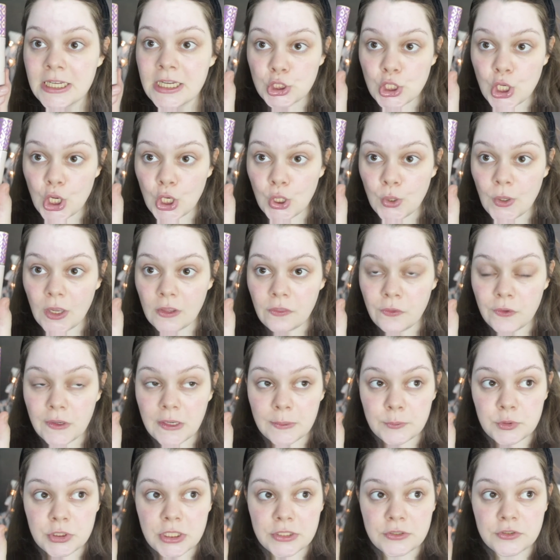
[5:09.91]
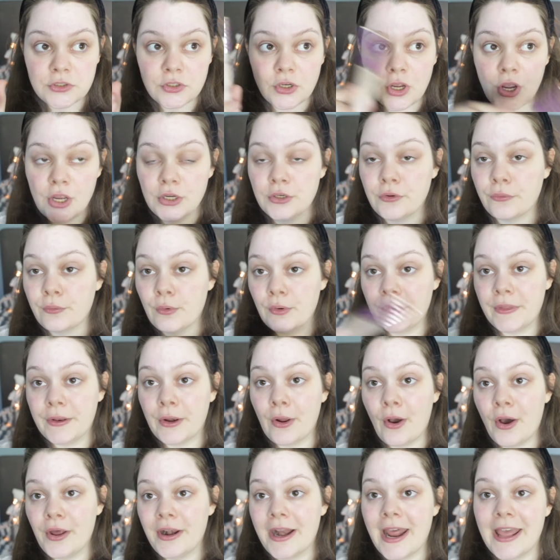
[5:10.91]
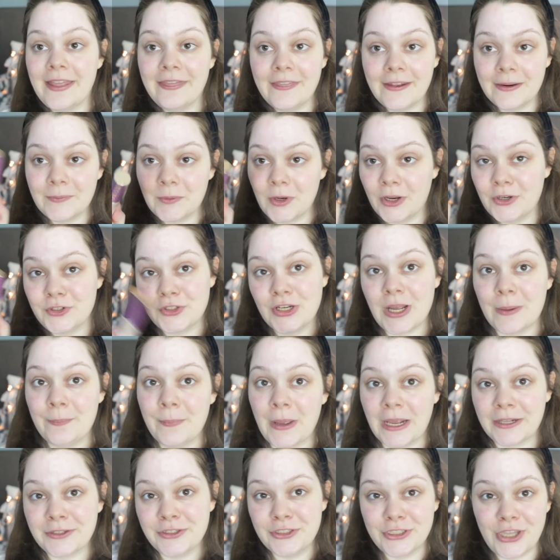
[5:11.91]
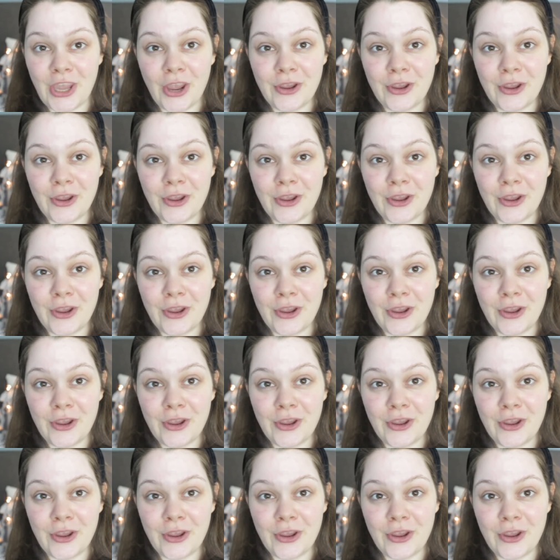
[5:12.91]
so I think I'm just going to throw that on and then I'm going to come back to